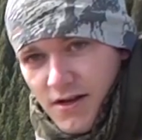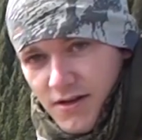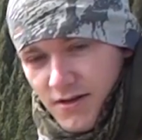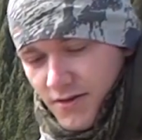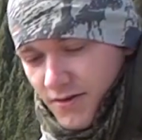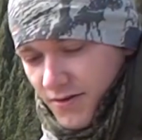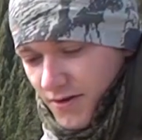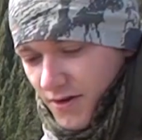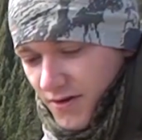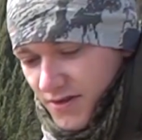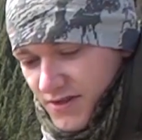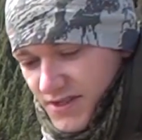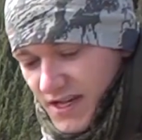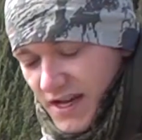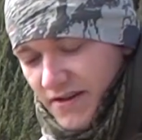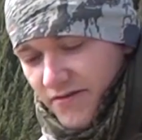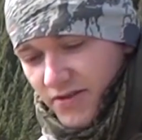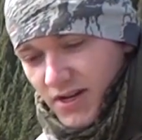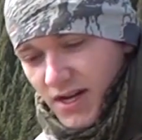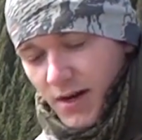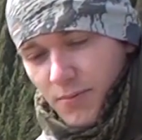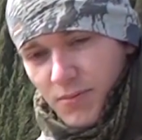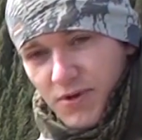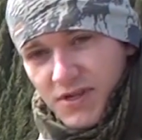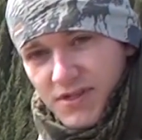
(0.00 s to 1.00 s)
You'll notice I have a
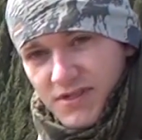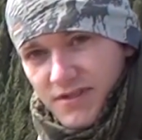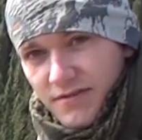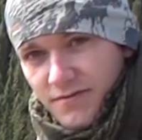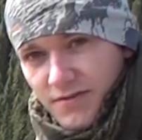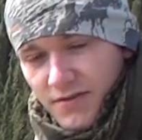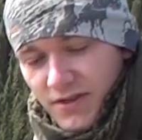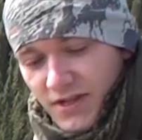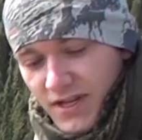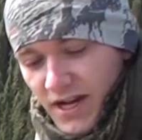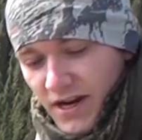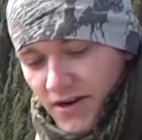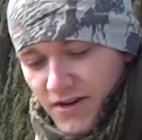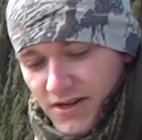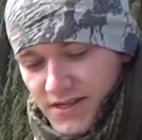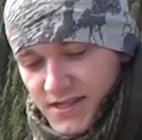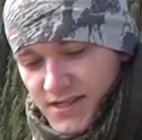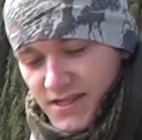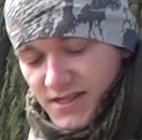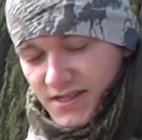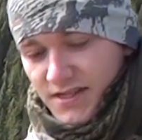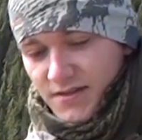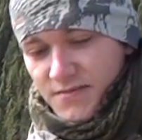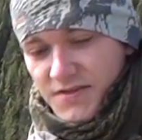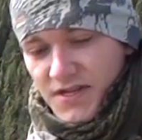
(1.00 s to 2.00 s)
couple of different carry
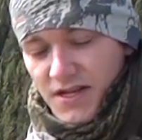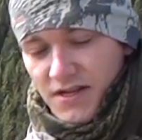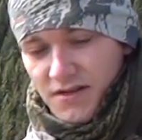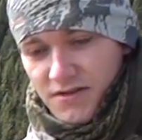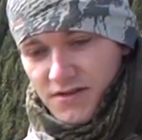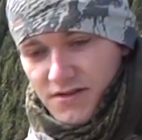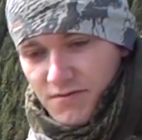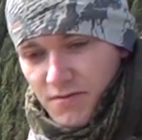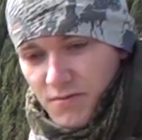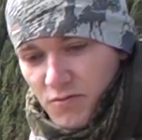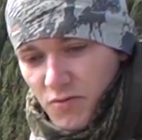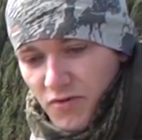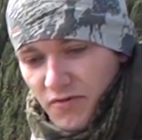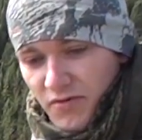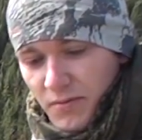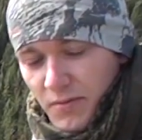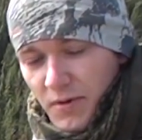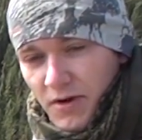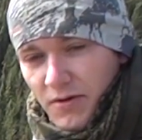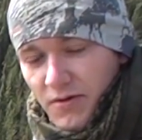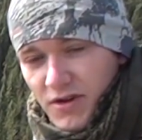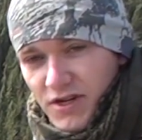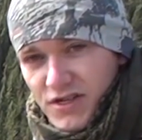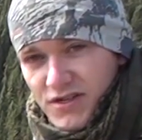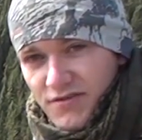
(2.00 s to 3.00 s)
systems I use when moving
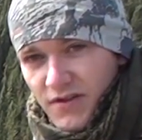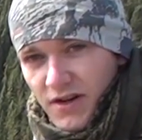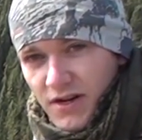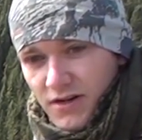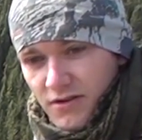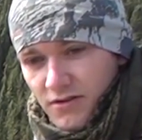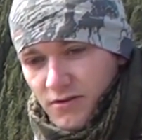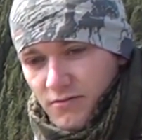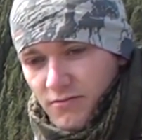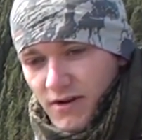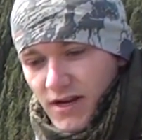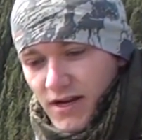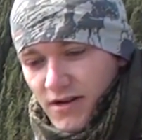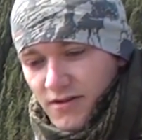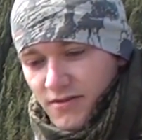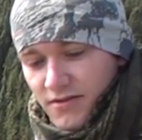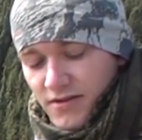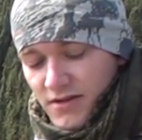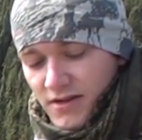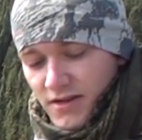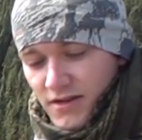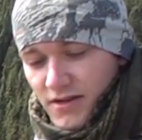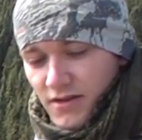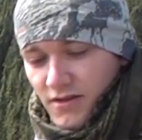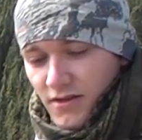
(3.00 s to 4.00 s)
my rangefinder
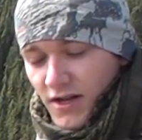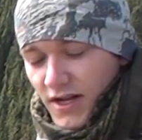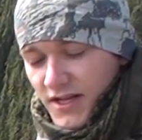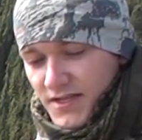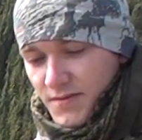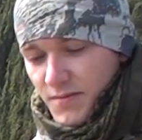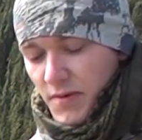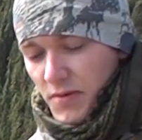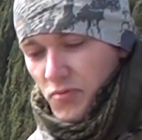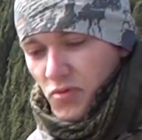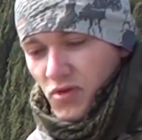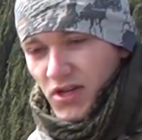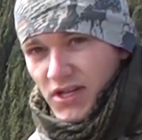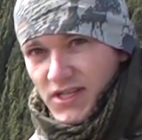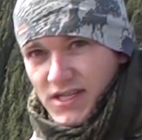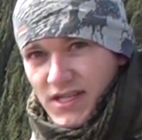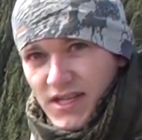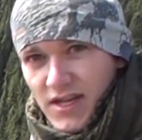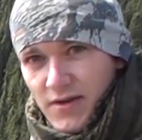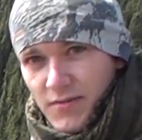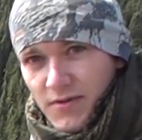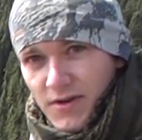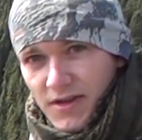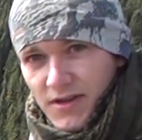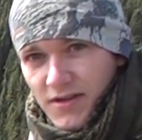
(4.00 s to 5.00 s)
around. Lots of people like to
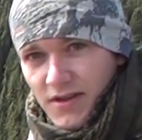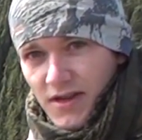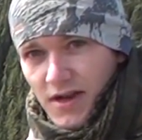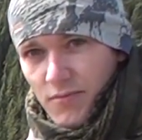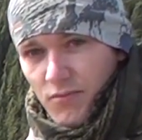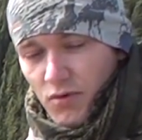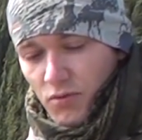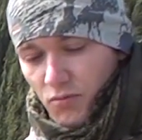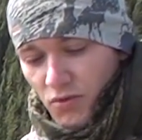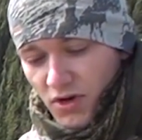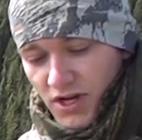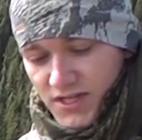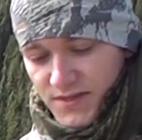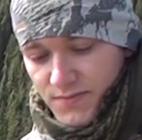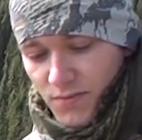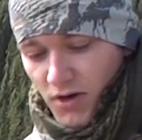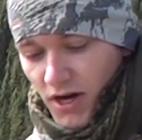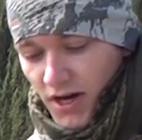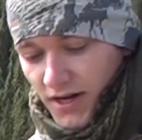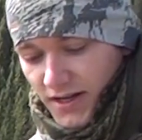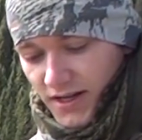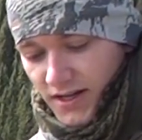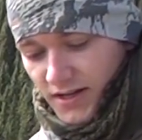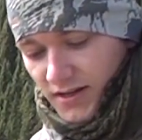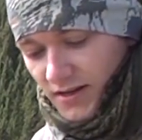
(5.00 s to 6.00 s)
keep it in the upper breast
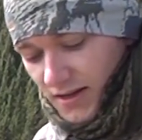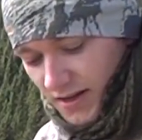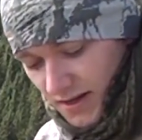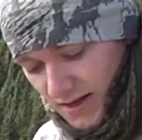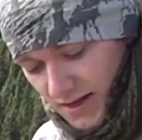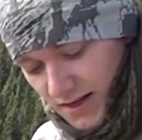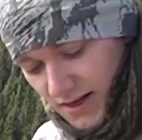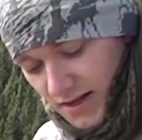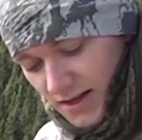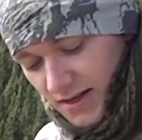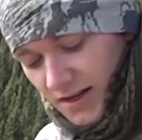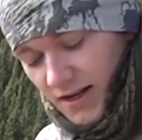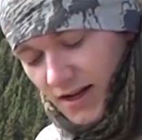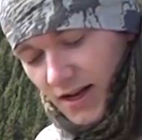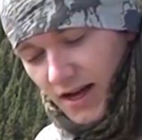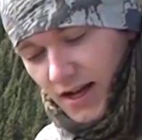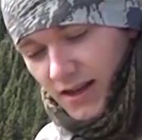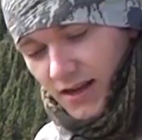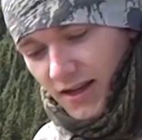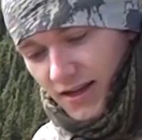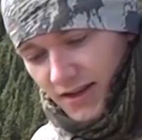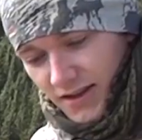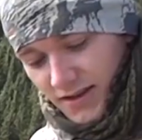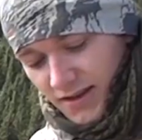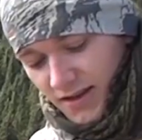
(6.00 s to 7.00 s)
pocket. I
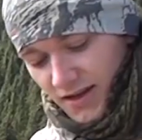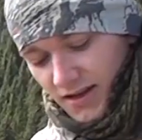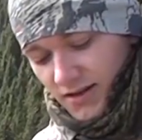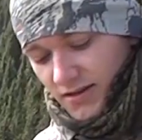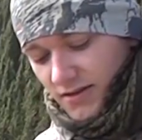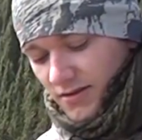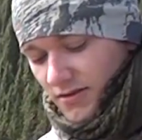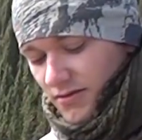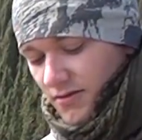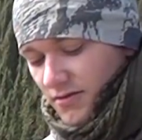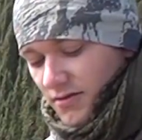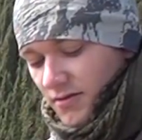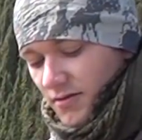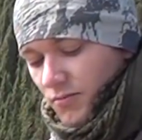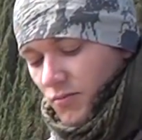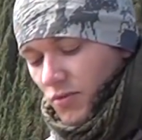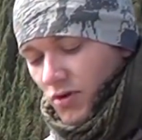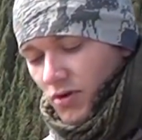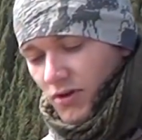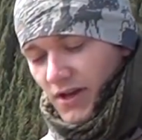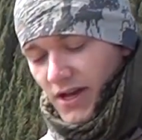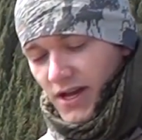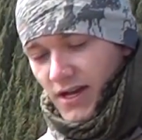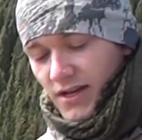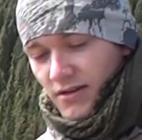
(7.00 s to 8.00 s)
like that the
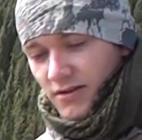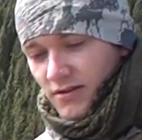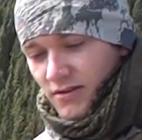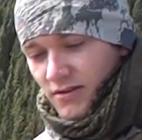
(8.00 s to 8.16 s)
mole